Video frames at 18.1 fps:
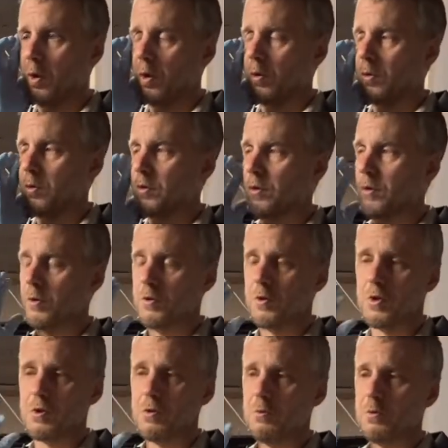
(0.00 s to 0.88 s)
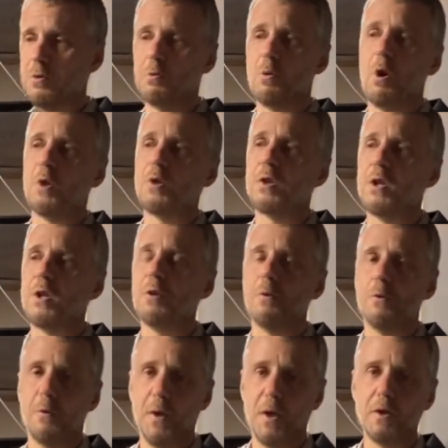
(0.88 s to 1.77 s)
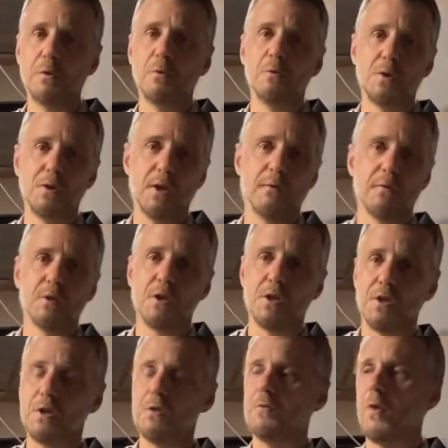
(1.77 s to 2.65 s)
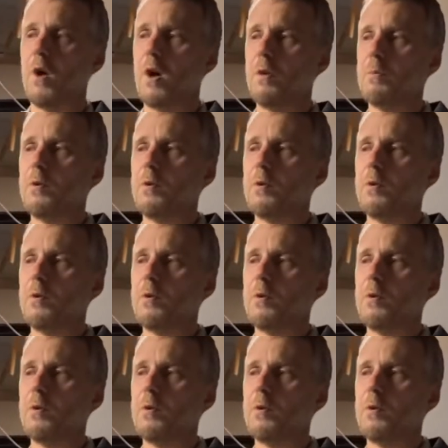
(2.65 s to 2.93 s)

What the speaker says: or just use crosslinker, then use 765.